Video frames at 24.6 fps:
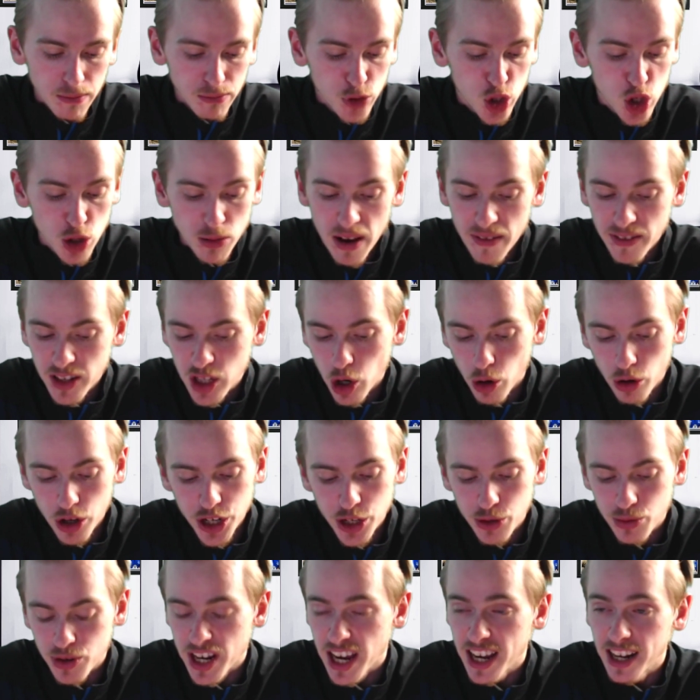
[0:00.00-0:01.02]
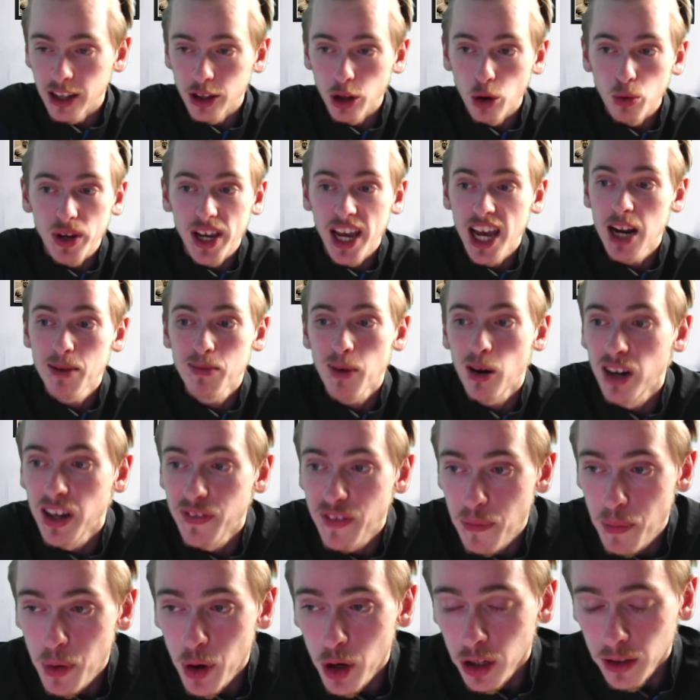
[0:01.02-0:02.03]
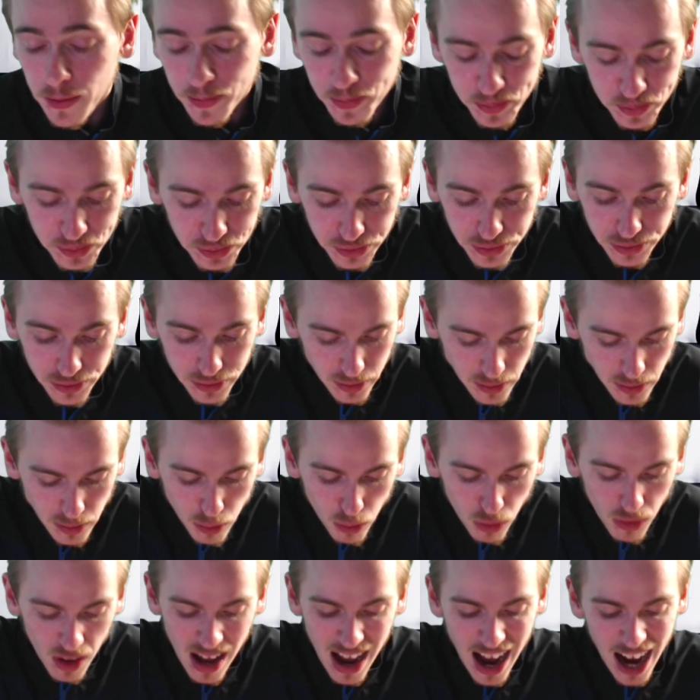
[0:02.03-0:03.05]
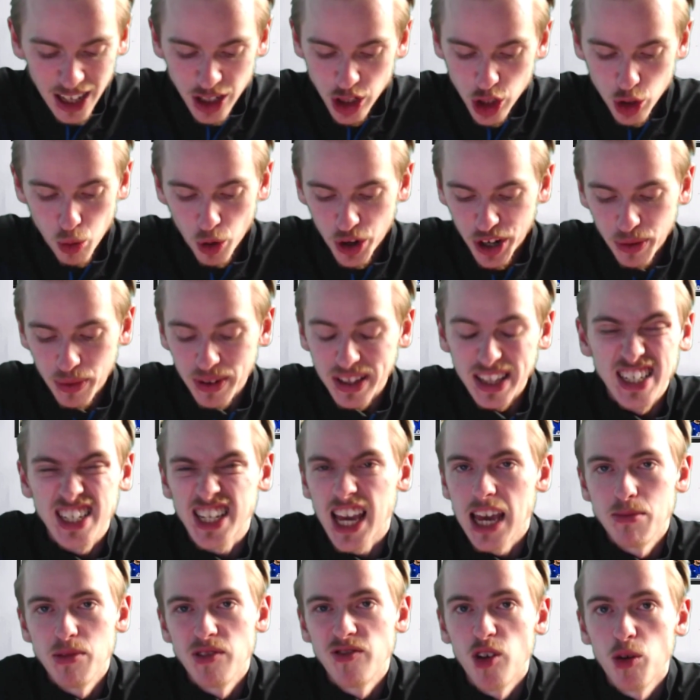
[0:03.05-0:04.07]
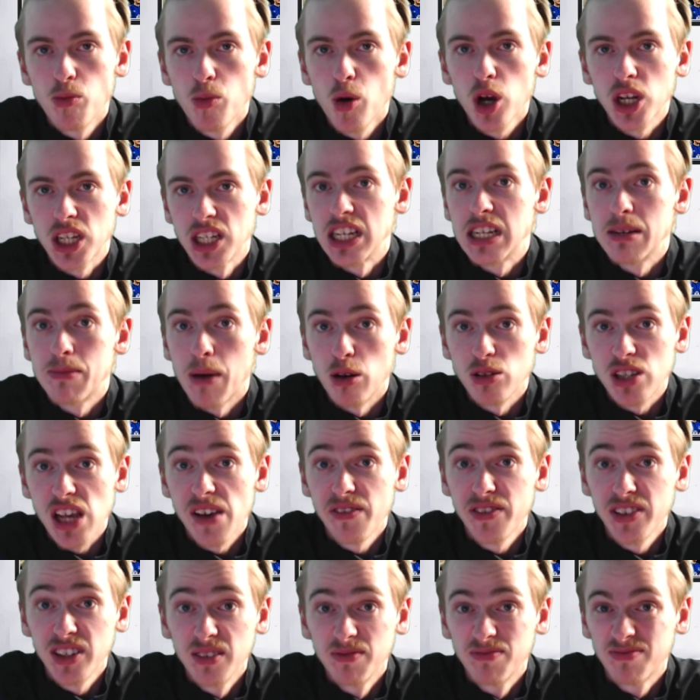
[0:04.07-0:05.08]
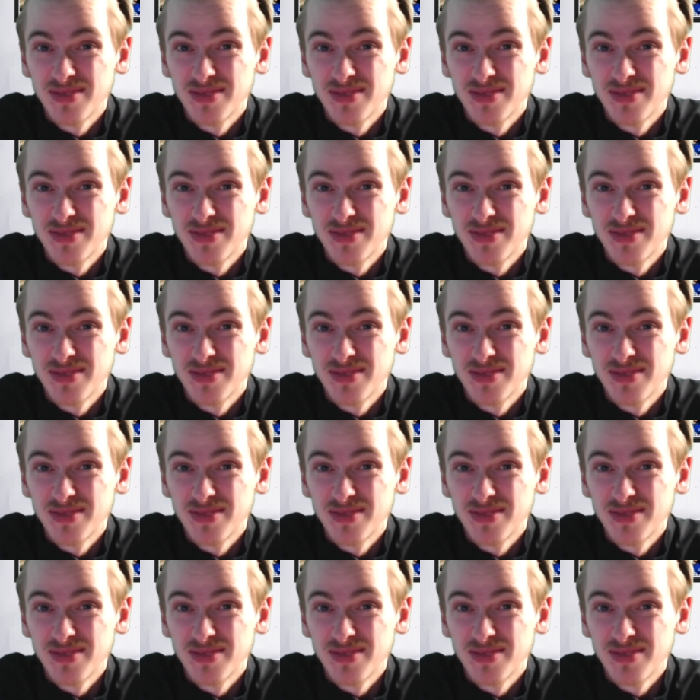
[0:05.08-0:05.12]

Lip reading: Some Evertonians were saying, I don't care about Liverpool, I just want to win this game of football because it's about Everton.